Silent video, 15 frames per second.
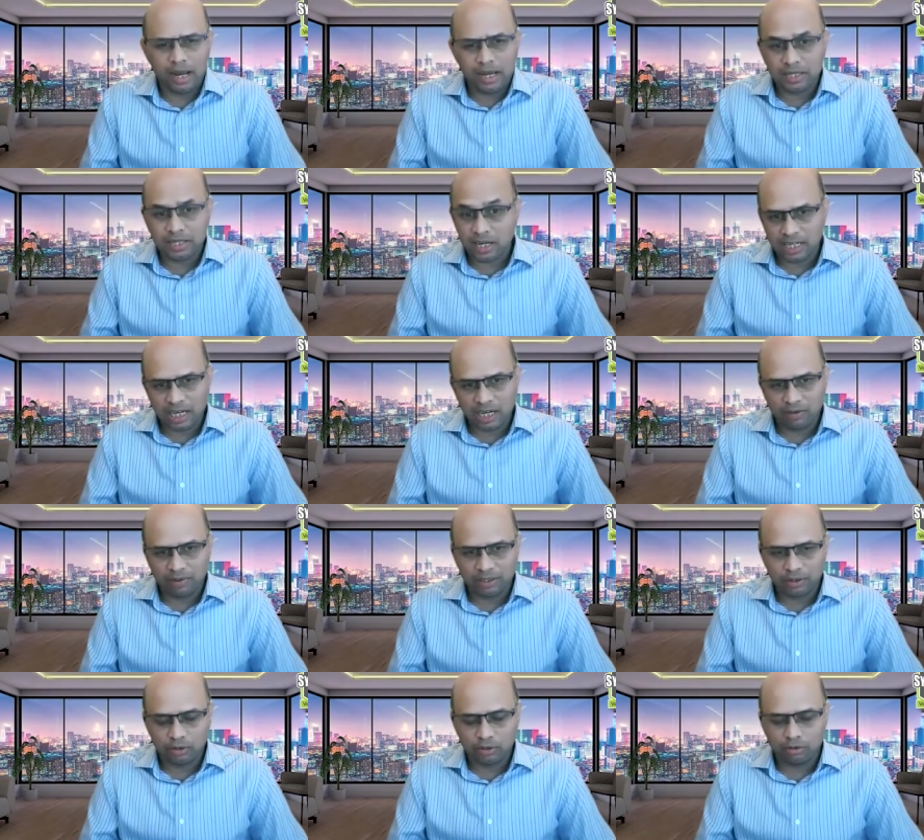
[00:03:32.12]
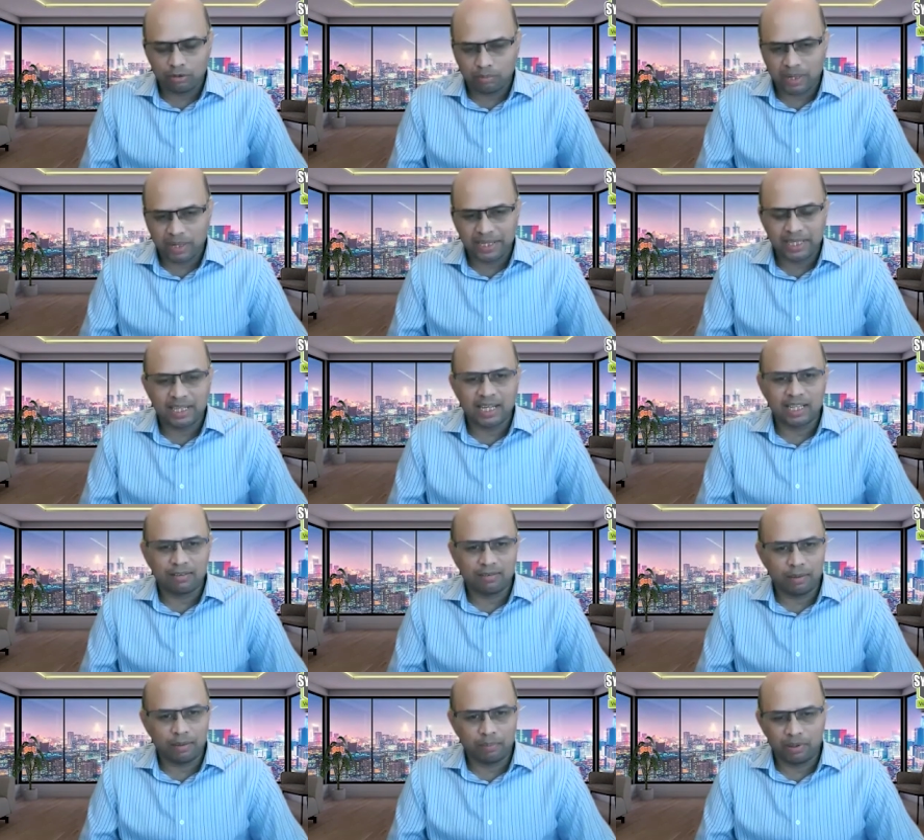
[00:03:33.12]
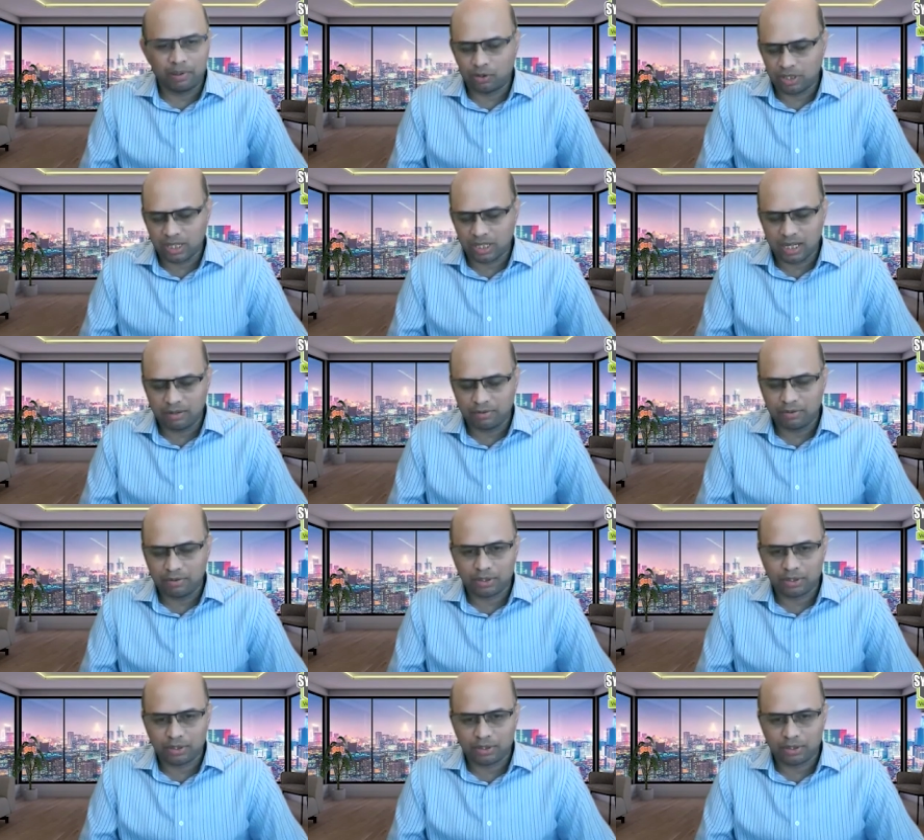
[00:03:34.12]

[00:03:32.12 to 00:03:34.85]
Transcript: I started with, you know, buying and flipping those stuff.